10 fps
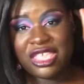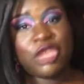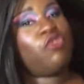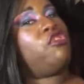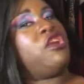
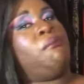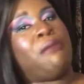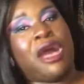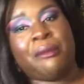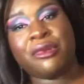You or your
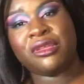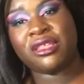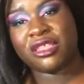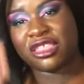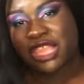mama
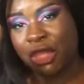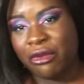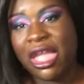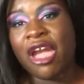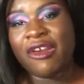stay where
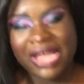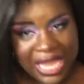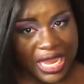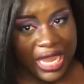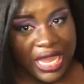y'all
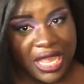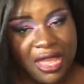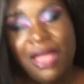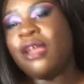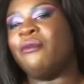is,
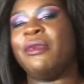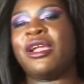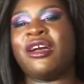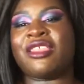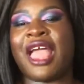
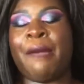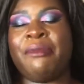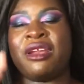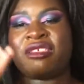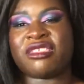because I be
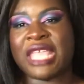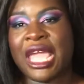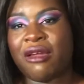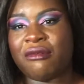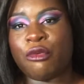on
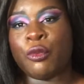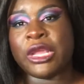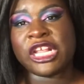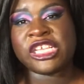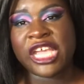snap, went
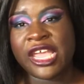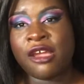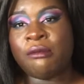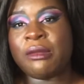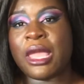to
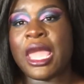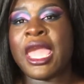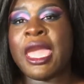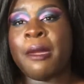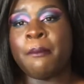jail,
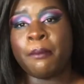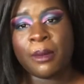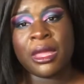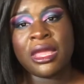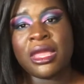and
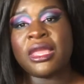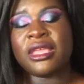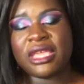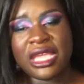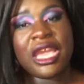
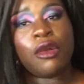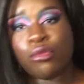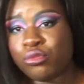yeah,